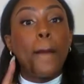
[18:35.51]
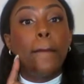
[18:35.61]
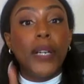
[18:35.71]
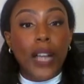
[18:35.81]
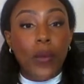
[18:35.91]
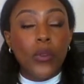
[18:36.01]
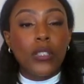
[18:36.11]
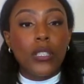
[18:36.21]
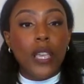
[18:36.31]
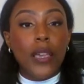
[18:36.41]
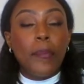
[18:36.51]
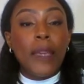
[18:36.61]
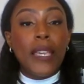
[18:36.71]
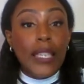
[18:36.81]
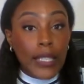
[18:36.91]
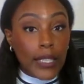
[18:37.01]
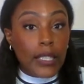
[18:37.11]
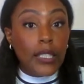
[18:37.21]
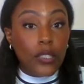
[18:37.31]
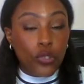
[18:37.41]
But I will say
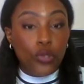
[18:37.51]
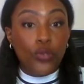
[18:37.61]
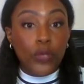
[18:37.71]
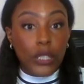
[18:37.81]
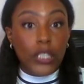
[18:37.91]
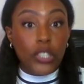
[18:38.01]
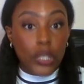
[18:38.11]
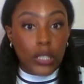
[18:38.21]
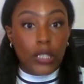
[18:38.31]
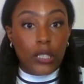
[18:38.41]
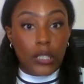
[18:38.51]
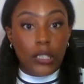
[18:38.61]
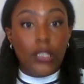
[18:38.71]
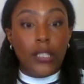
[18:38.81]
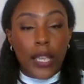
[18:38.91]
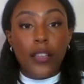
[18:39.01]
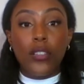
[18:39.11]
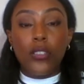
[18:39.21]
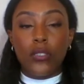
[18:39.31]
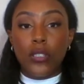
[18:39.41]
men's True Religion
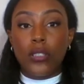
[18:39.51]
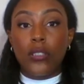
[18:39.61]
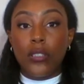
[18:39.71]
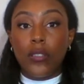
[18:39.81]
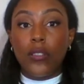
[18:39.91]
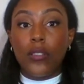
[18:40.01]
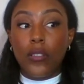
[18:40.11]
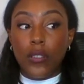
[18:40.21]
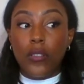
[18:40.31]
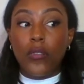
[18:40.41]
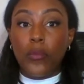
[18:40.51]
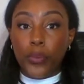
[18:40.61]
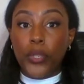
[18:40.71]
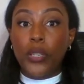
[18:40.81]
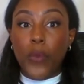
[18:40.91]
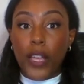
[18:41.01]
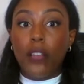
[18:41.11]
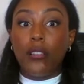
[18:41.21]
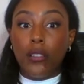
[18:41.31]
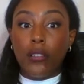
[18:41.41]
sells pretty
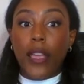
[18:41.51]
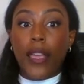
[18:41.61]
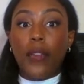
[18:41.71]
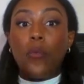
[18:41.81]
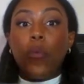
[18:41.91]
well, okay?